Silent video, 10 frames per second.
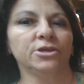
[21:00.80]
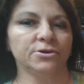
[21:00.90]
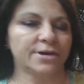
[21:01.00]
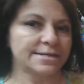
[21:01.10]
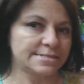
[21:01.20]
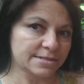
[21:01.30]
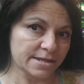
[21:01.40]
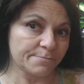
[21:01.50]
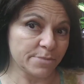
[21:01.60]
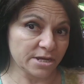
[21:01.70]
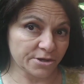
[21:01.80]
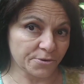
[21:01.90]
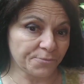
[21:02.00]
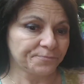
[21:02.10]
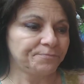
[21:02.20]
you guys to let me
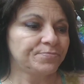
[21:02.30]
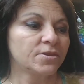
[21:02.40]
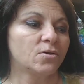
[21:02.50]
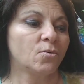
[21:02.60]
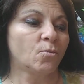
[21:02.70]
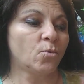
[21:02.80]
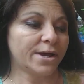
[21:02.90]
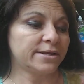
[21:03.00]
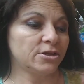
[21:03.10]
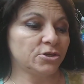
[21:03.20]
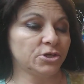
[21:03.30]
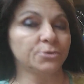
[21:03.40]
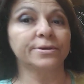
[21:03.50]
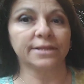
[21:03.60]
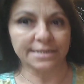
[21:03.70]
know what
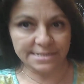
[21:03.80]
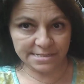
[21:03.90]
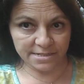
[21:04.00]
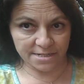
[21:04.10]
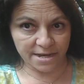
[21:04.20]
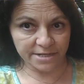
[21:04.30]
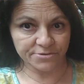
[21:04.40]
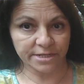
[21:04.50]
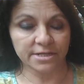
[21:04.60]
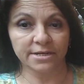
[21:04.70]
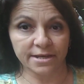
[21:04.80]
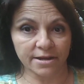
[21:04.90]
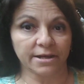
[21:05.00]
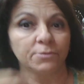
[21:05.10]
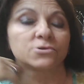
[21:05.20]
you would like to see dehydrated, and
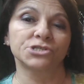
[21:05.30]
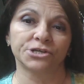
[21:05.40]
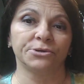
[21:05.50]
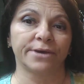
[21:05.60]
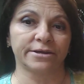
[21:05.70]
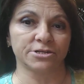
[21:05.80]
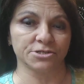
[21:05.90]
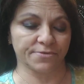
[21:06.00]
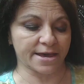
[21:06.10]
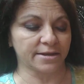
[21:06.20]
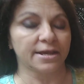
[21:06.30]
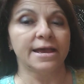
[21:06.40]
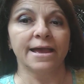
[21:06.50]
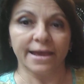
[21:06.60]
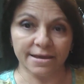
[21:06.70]
I will show you how to do that,
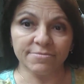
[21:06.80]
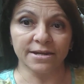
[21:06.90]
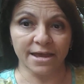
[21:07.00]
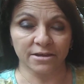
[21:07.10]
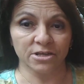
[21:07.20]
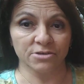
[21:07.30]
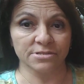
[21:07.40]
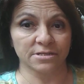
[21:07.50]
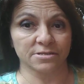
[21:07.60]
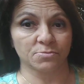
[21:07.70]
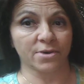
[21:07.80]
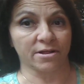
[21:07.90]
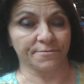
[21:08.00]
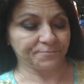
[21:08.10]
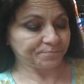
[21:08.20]
and then how to use it as
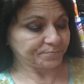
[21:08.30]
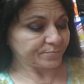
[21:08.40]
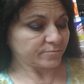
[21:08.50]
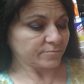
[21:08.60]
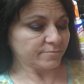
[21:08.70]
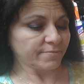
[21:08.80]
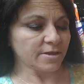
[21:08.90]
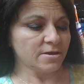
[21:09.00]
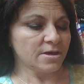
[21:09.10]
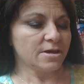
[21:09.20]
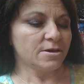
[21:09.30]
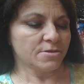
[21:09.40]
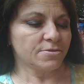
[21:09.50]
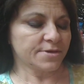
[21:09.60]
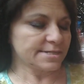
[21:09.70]
well.
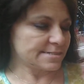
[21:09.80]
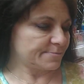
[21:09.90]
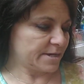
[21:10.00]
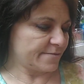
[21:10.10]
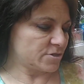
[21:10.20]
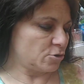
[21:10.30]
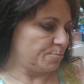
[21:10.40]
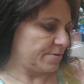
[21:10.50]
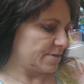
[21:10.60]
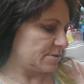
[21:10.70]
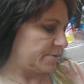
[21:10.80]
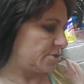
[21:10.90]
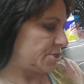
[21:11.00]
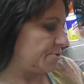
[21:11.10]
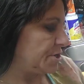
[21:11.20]
This, I'm going to have to open this one to
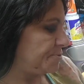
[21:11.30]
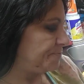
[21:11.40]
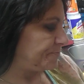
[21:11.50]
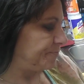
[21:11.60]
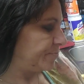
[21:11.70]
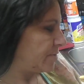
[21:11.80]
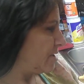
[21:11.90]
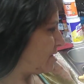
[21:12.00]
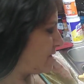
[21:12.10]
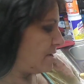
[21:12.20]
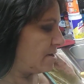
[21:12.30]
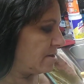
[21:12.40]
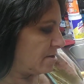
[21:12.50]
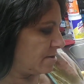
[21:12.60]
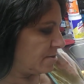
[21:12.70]
show you.
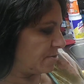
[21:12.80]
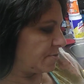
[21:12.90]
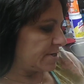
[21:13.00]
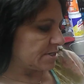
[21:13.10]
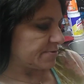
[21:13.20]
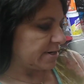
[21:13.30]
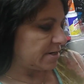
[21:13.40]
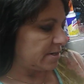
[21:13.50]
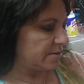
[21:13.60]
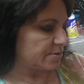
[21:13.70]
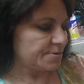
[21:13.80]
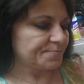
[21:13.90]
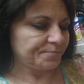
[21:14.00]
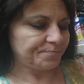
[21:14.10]
This right here